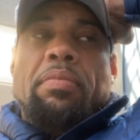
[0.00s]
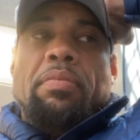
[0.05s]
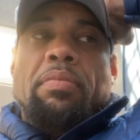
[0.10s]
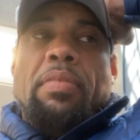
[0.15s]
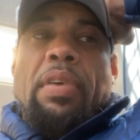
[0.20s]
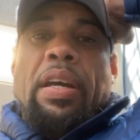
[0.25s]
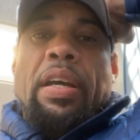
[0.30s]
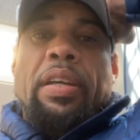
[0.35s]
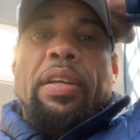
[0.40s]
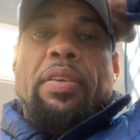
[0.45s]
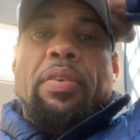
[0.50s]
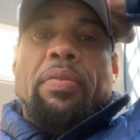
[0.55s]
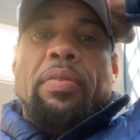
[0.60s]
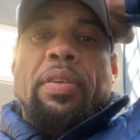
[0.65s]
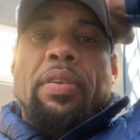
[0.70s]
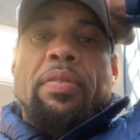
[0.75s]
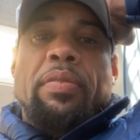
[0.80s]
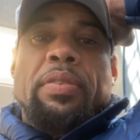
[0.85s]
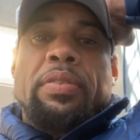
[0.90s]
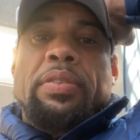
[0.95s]
my
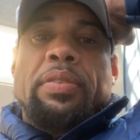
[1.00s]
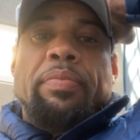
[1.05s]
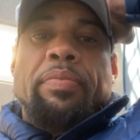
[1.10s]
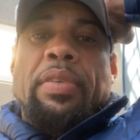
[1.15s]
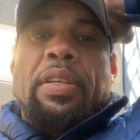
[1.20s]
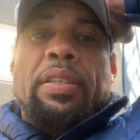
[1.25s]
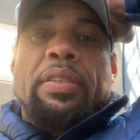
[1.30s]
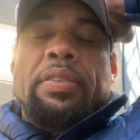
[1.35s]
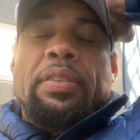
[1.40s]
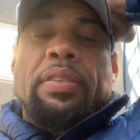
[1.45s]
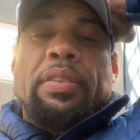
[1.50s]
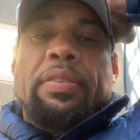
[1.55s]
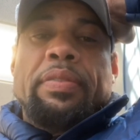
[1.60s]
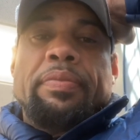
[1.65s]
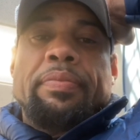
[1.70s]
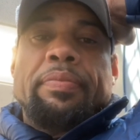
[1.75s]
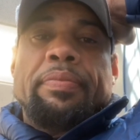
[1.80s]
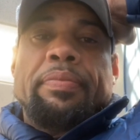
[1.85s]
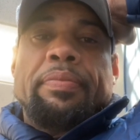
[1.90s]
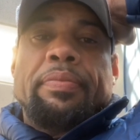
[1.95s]
career was amazing,
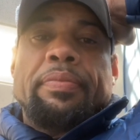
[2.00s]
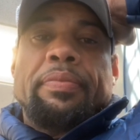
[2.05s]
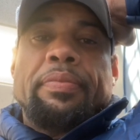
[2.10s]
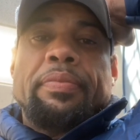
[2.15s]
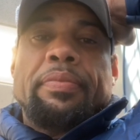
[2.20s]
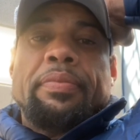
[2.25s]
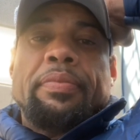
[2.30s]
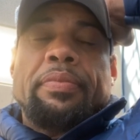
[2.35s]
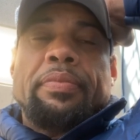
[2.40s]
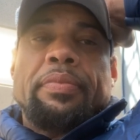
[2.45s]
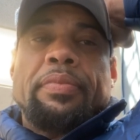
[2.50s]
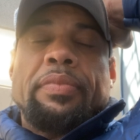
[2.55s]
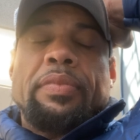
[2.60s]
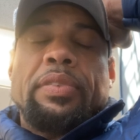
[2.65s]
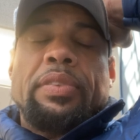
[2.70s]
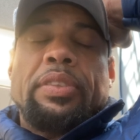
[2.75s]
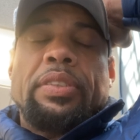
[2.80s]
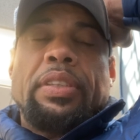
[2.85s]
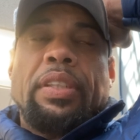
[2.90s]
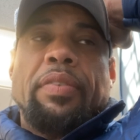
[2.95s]

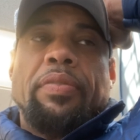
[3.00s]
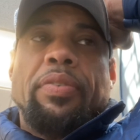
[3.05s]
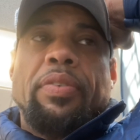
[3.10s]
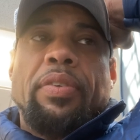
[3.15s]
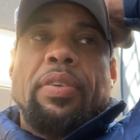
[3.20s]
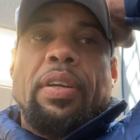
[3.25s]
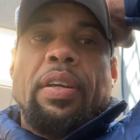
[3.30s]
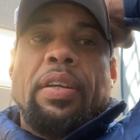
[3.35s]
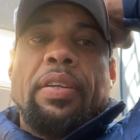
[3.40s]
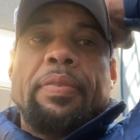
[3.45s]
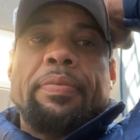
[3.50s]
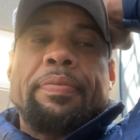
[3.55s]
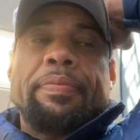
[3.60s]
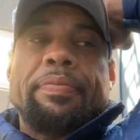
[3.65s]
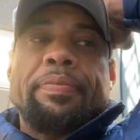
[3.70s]
except for